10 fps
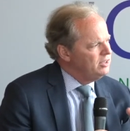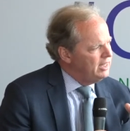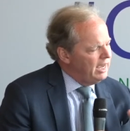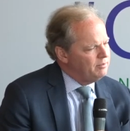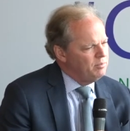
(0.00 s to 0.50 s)

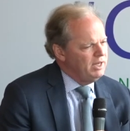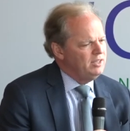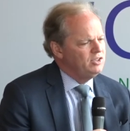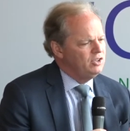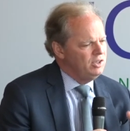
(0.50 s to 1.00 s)
That
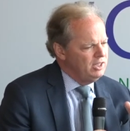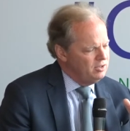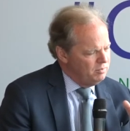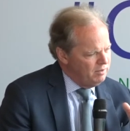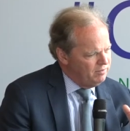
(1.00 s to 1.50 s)
means you need
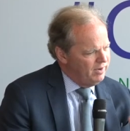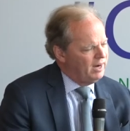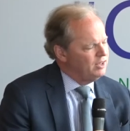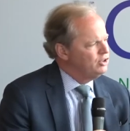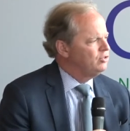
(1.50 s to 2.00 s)
to be
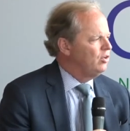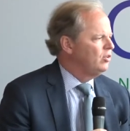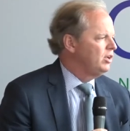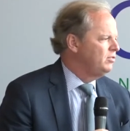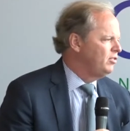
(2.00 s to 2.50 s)
very
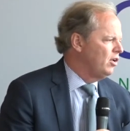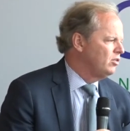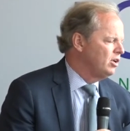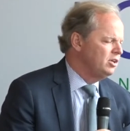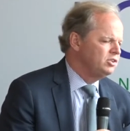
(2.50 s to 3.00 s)
strongly
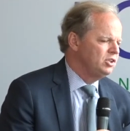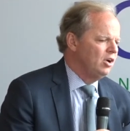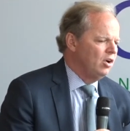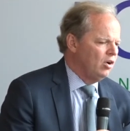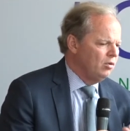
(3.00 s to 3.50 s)
focused
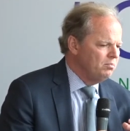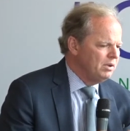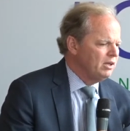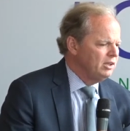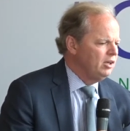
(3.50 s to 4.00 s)
on
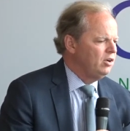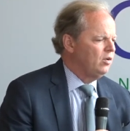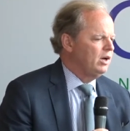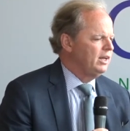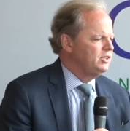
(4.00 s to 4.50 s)
building
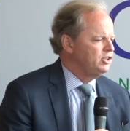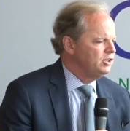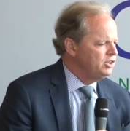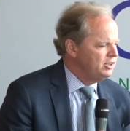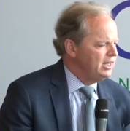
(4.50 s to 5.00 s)

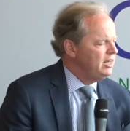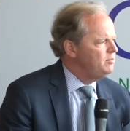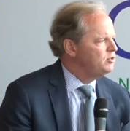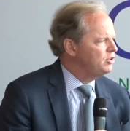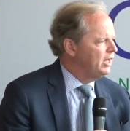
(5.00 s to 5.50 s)
coalitions,
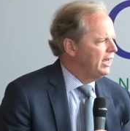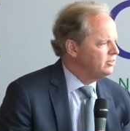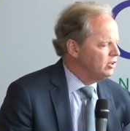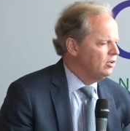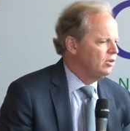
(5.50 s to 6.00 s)
teams
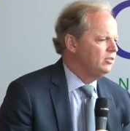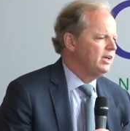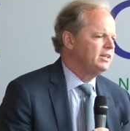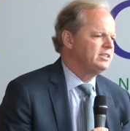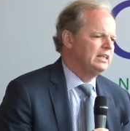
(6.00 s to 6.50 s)
together on
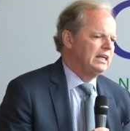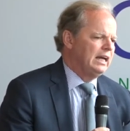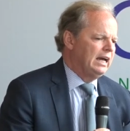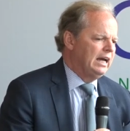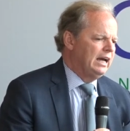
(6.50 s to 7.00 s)
this.
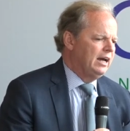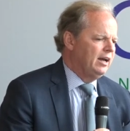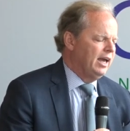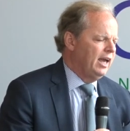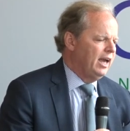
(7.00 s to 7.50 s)

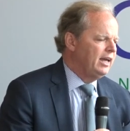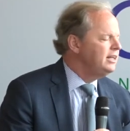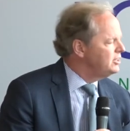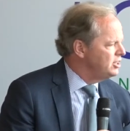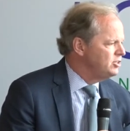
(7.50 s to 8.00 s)
Uh, and
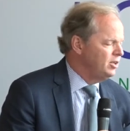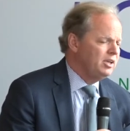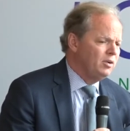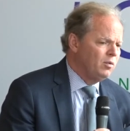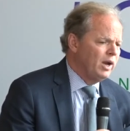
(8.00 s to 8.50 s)
this is,
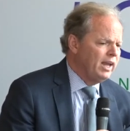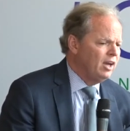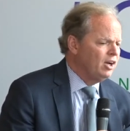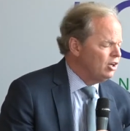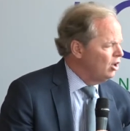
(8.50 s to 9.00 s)
in a way,
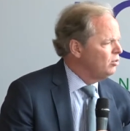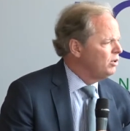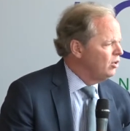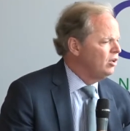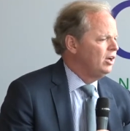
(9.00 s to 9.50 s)
a
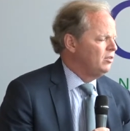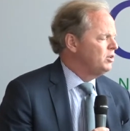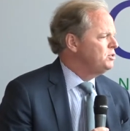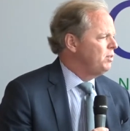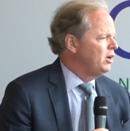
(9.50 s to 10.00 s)
global
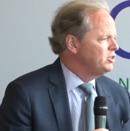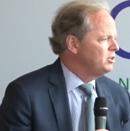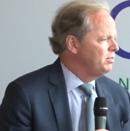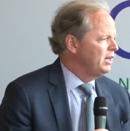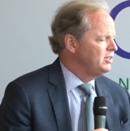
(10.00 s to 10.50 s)

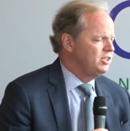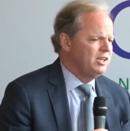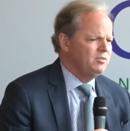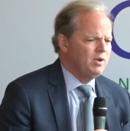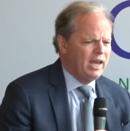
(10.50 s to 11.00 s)

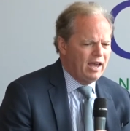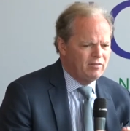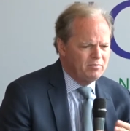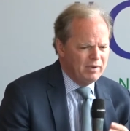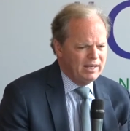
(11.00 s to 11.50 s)
responsibility. We
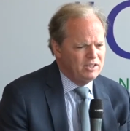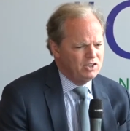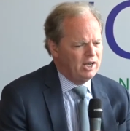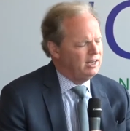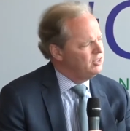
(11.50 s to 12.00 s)
have many
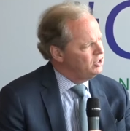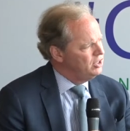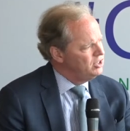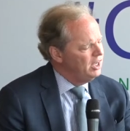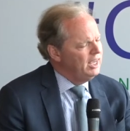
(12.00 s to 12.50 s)

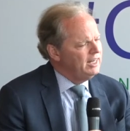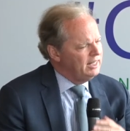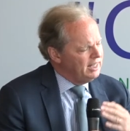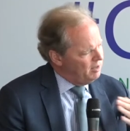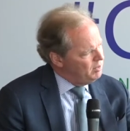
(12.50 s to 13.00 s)
challenges
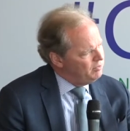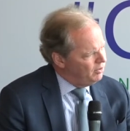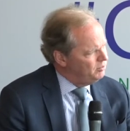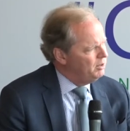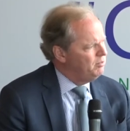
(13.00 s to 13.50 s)
that can be
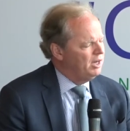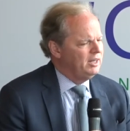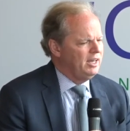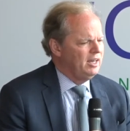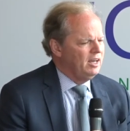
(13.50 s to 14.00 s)
from the money,